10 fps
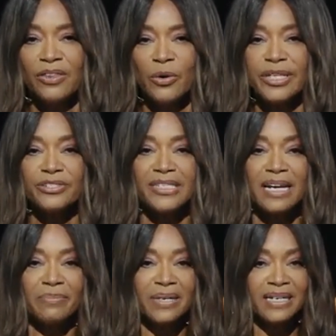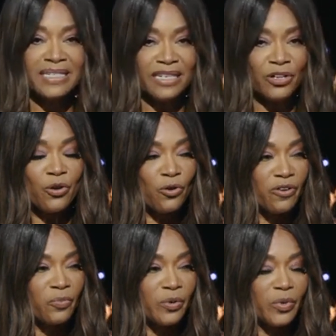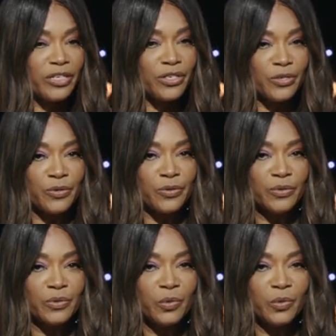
Though entertainment is at the core of what we do,